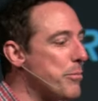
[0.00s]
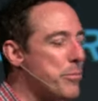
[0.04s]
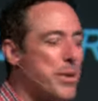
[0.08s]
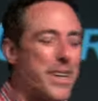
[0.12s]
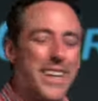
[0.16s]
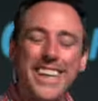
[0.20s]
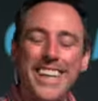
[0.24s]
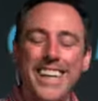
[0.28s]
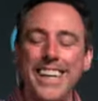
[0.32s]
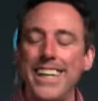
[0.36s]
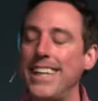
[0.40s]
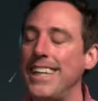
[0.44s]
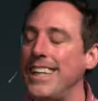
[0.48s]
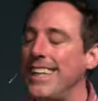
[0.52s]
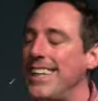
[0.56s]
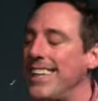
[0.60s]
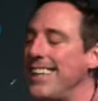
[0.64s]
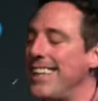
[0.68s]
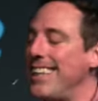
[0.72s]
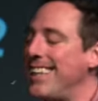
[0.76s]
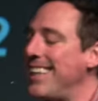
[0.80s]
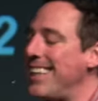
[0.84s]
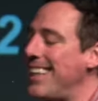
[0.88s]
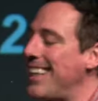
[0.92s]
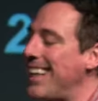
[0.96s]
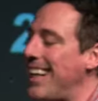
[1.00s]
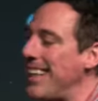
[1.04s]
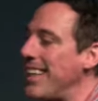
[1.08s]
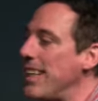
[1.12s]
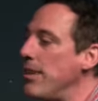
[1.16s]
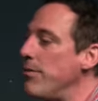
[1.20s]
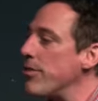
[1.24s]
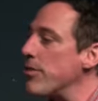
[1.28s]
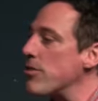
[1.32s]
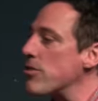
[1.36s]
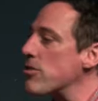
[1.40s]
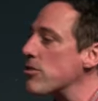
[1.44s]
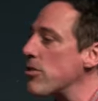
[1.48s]
But yeah,
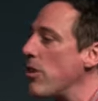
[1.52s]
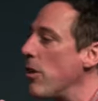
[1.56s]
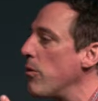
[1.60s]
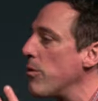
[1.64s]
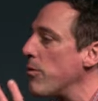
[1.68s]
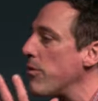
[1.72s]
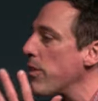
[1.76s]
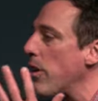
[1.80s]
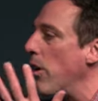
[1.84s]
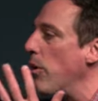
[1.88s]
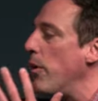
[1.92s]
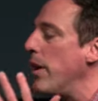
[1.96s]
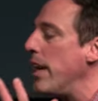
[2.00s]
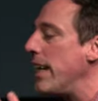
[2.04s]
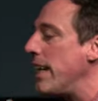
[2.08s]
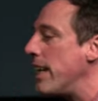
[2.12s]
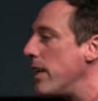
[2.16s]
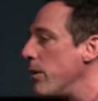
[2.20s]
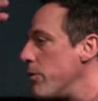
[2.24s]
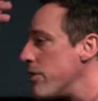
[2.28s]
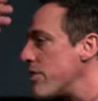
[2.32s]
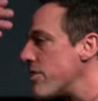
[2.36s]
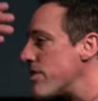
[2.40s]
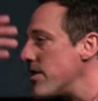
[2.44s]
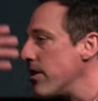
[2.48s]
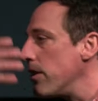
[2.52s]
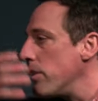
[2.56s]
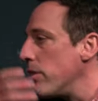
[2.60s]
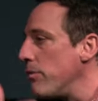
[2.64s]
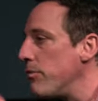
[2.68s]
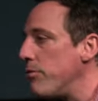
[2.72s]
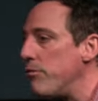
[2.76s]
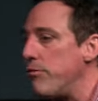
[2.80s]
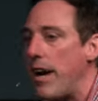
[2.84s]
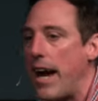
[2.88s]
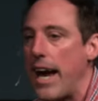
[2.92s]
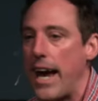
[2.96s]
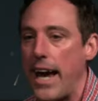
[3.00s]
even so, though, it was still
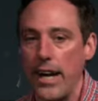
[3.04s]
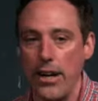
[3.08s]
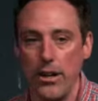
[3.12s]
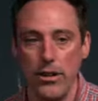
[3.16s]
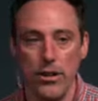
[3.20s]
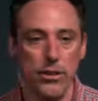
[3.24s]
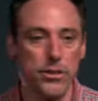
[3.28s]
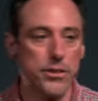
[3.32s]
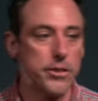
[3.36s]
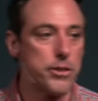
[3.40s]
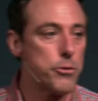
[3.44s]
veiled.